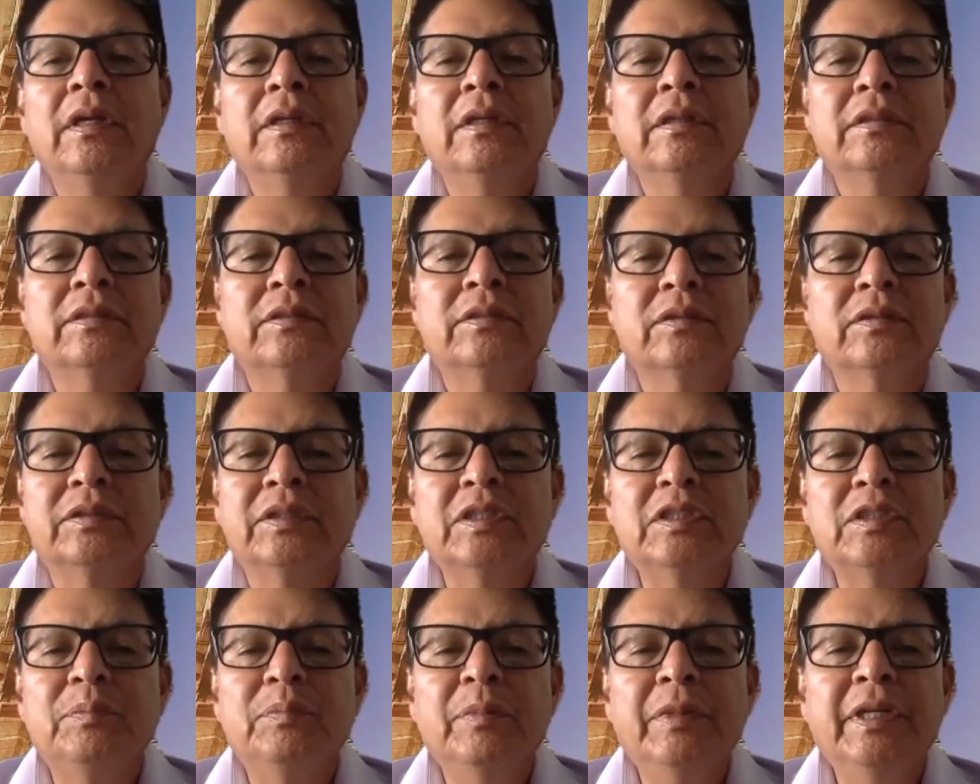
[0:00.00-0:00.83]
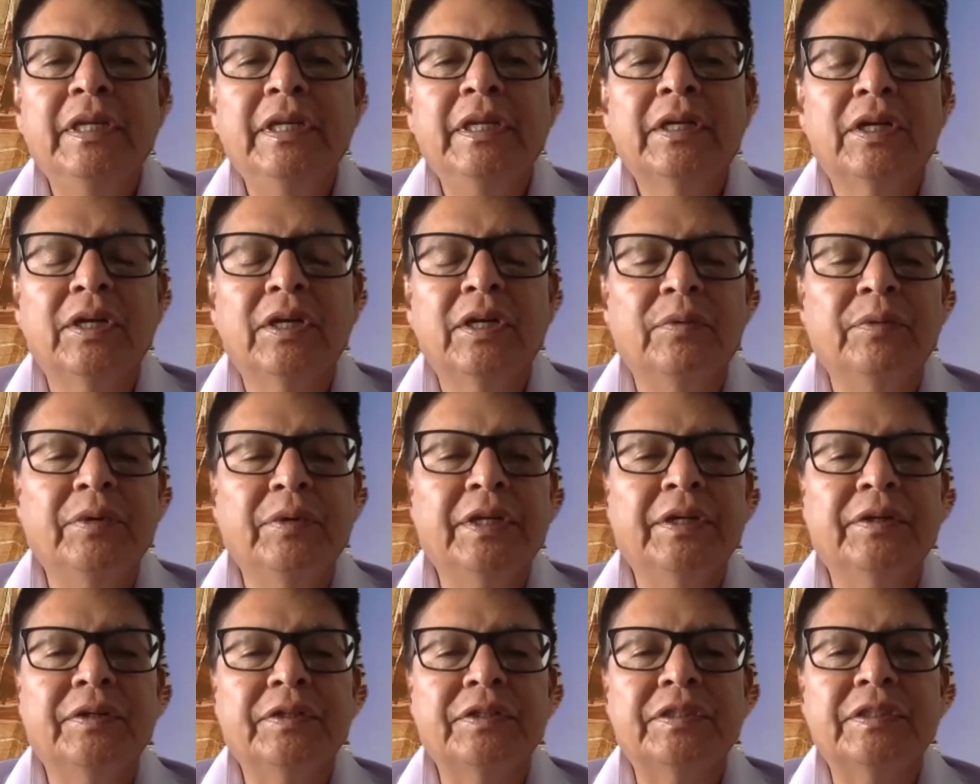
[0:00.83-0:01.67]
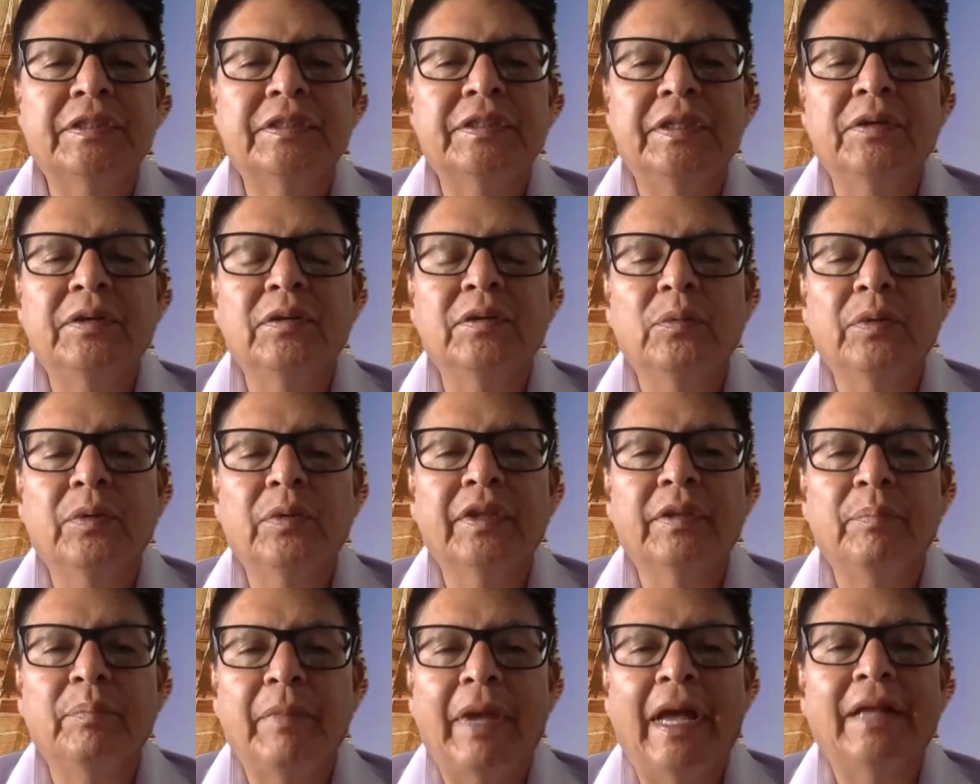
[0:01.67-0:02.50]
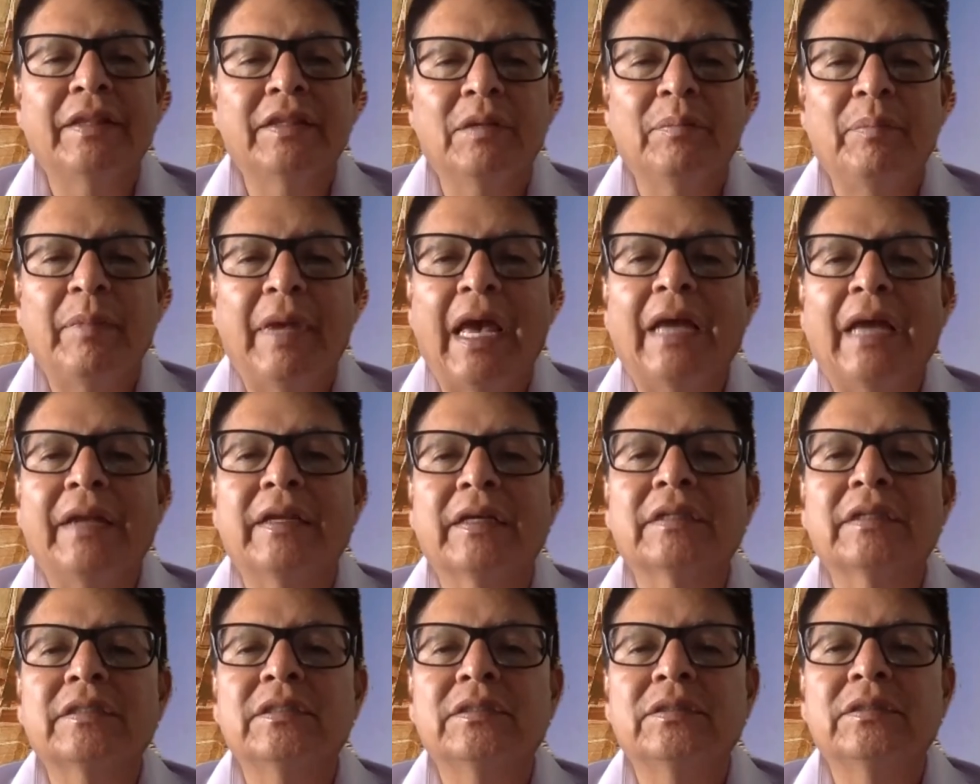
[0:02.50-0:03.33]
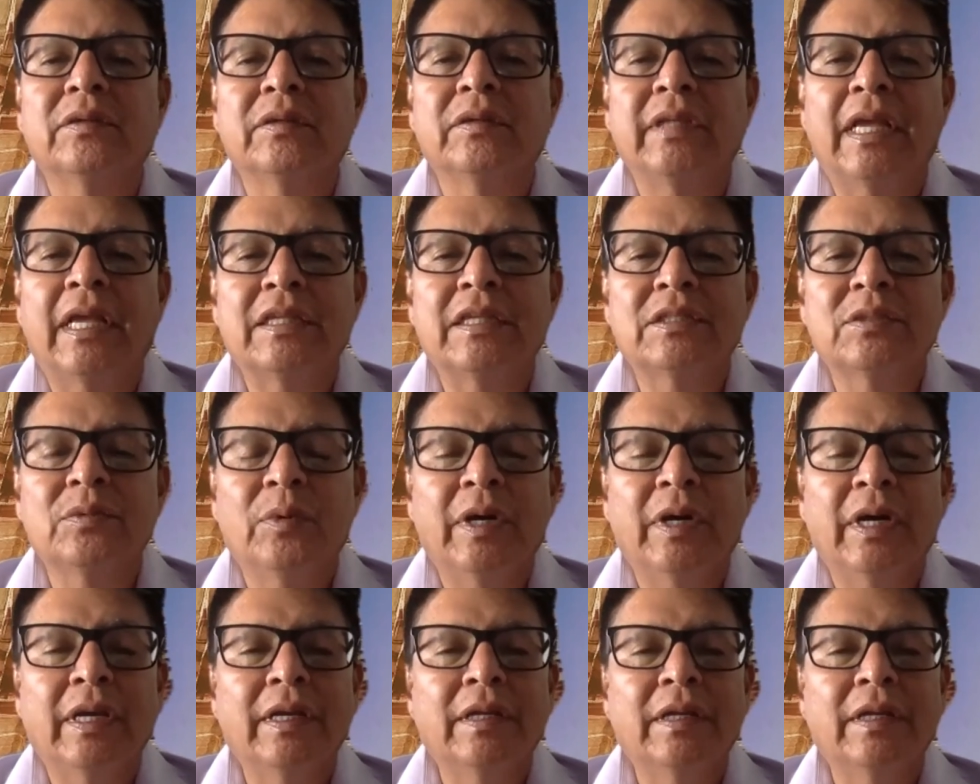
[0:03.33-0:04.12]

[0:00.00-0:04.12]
So just many careers deal with mathematics. So that's why